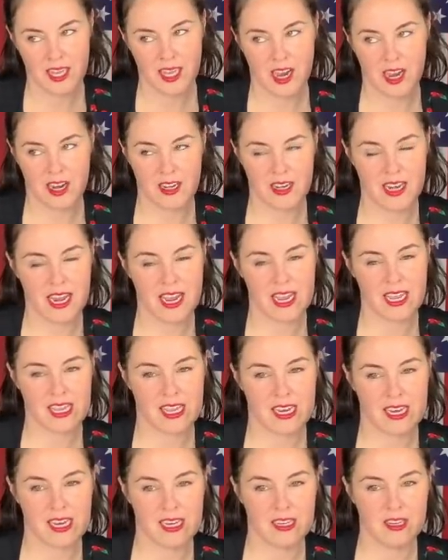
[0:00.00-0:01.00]
are
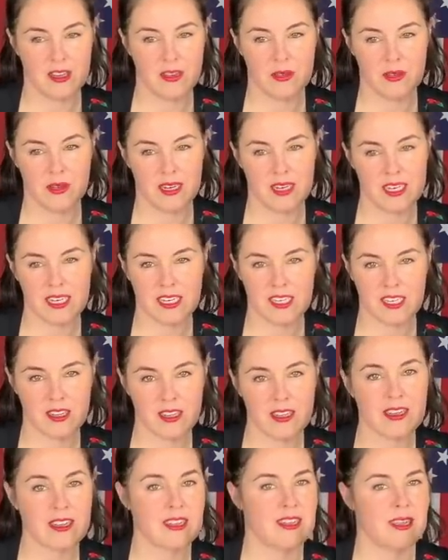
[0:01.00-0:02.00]
naked and you need to
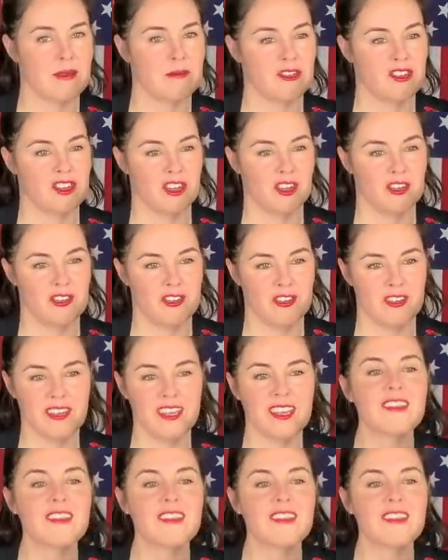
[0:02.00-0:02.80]
look at them, children.